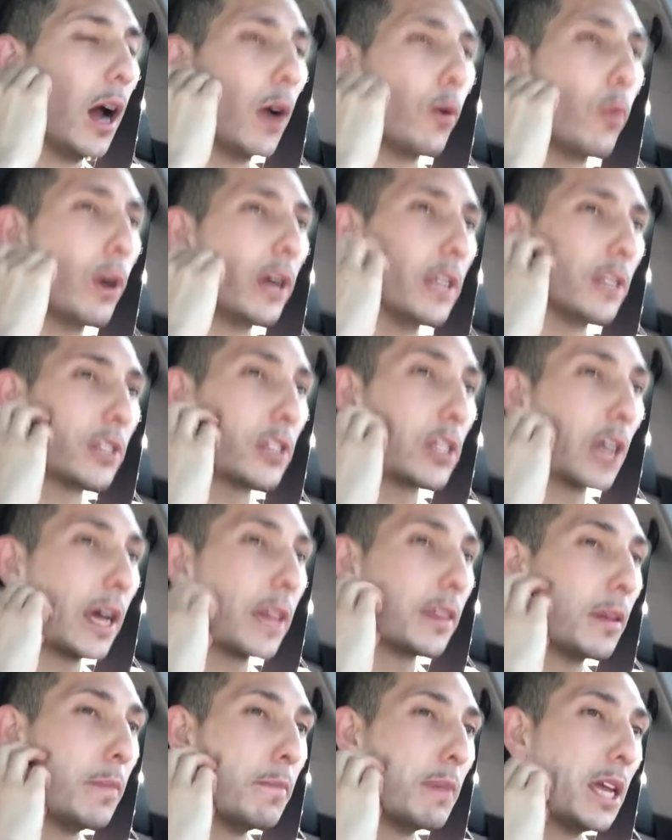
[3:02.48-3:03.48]
I went
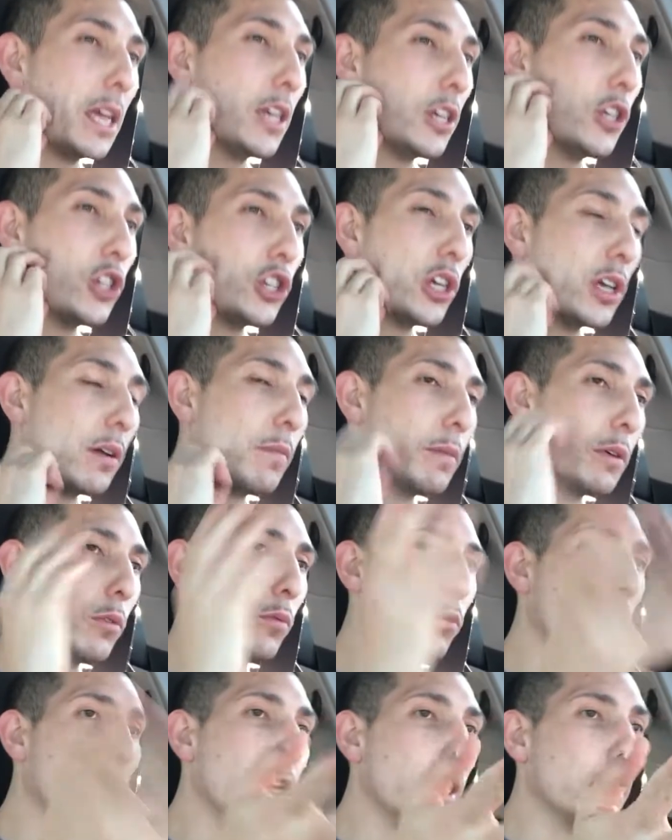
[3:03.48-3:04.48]
inside the main gym,
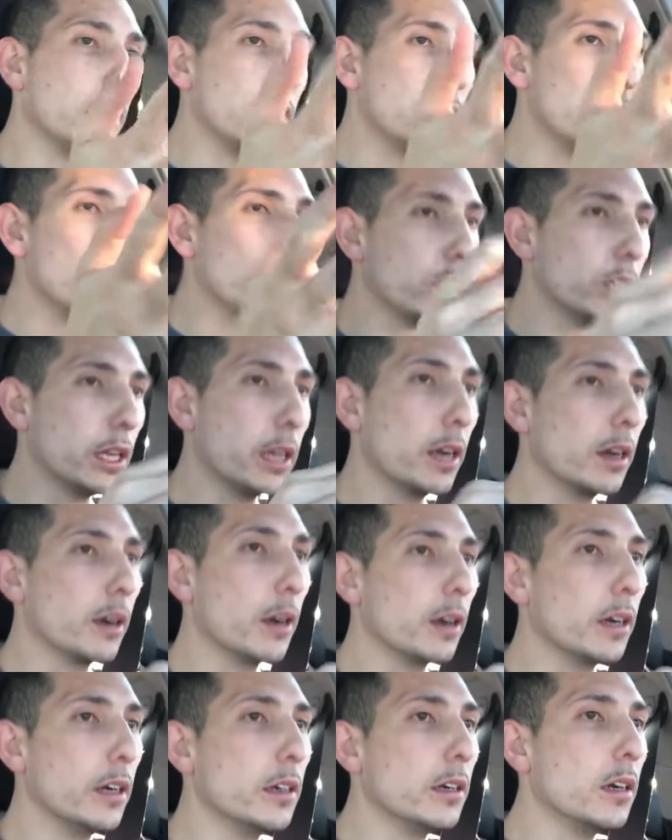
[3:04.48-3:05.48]
and he was
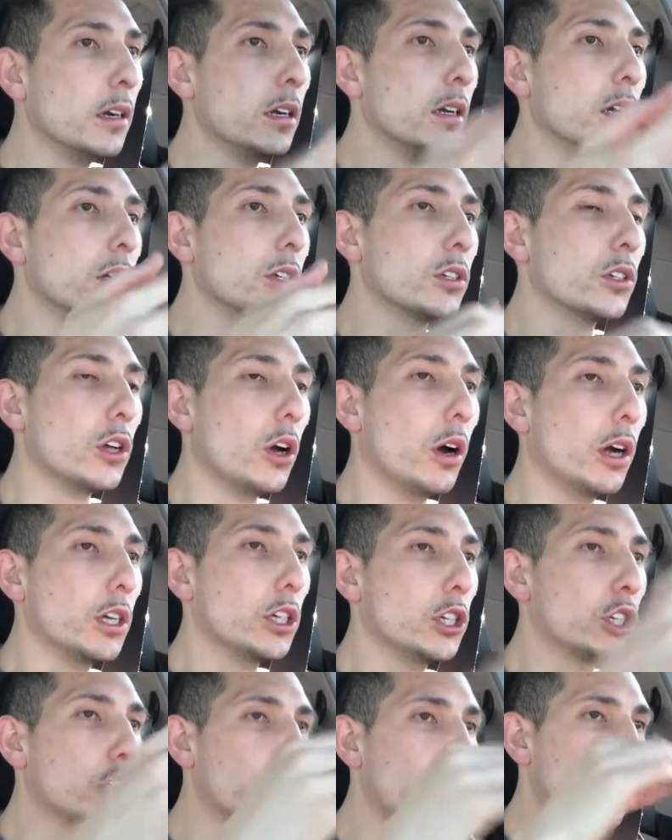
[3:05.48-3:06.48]
there, and so I
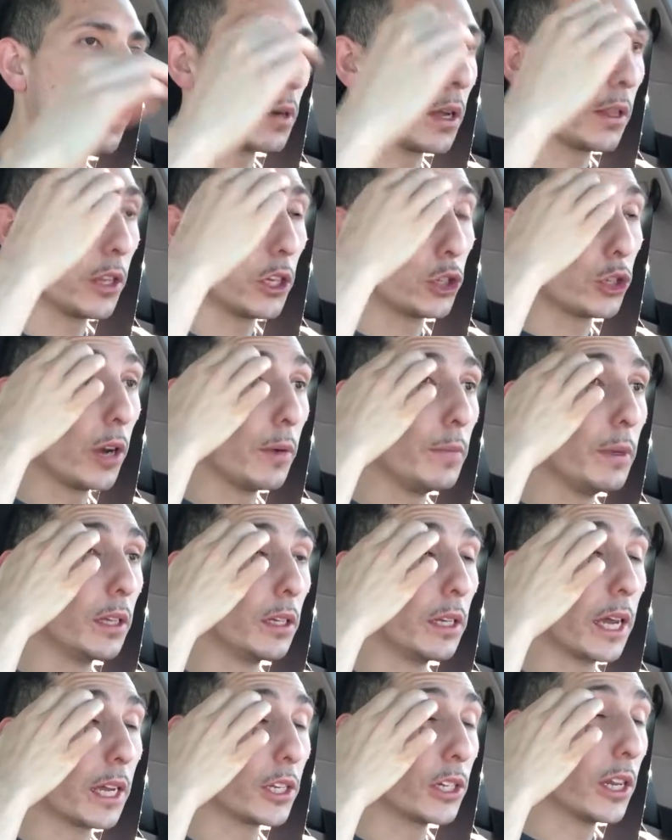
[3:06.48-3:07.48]
just jumped on the treadmill
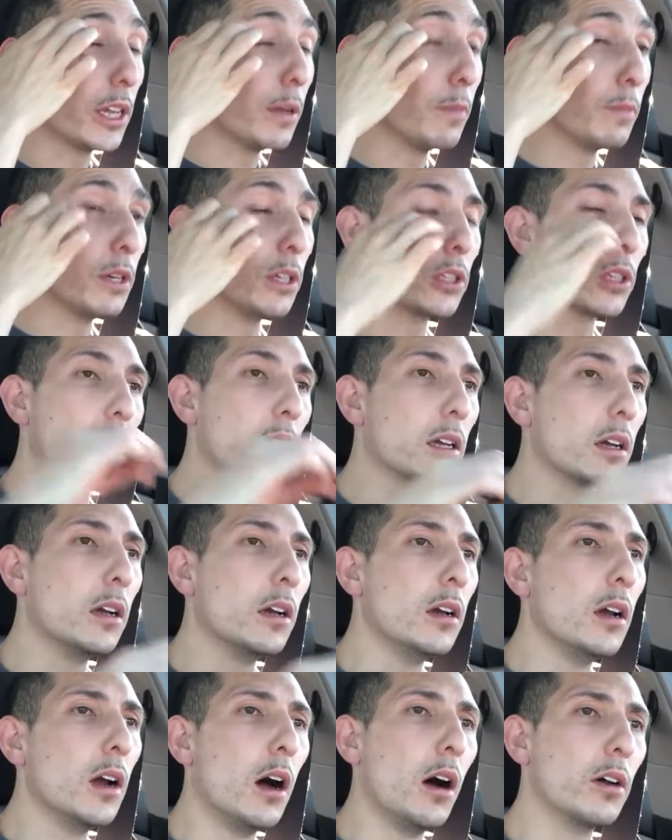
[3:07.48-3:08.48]
next to him, and I
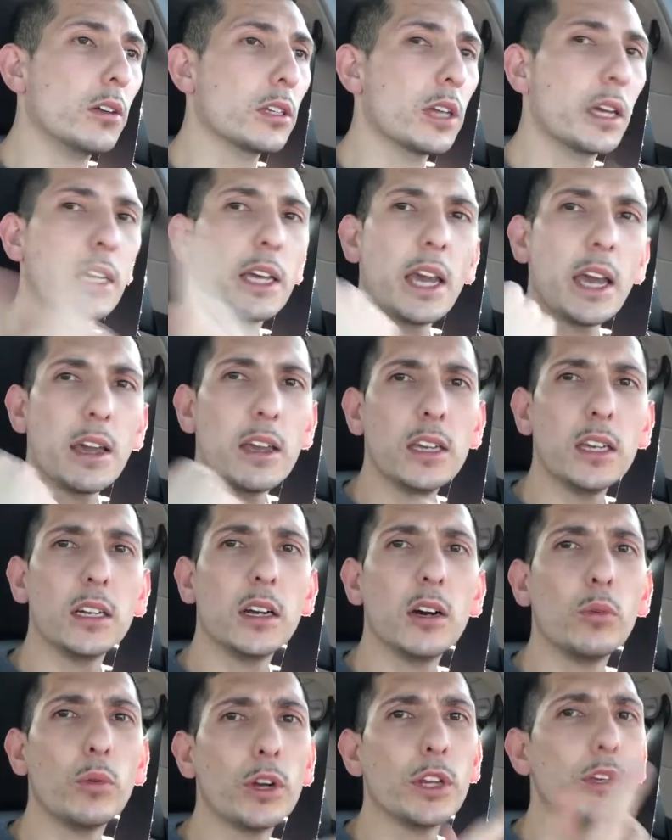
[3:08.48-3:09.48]
was like, hey,
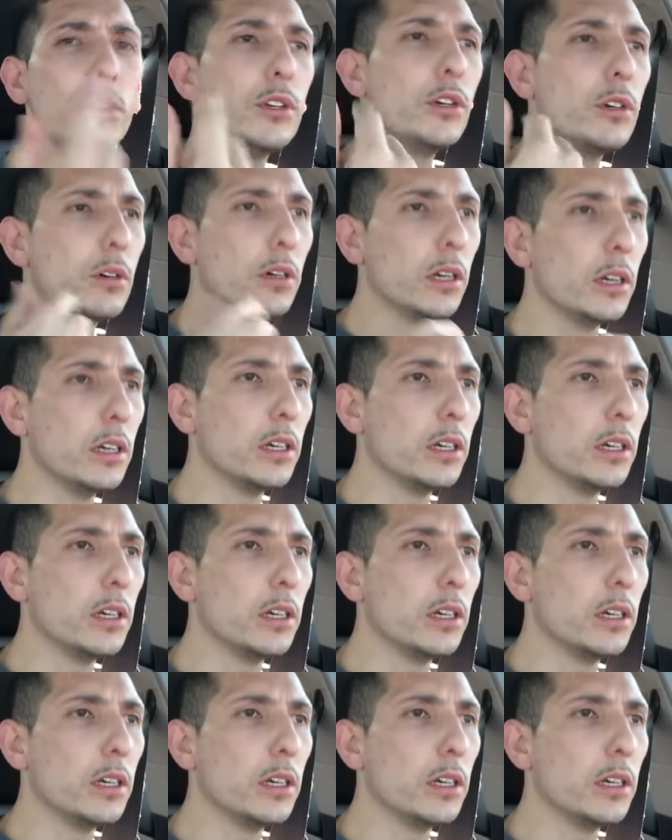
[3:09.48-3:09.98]
what are you doing?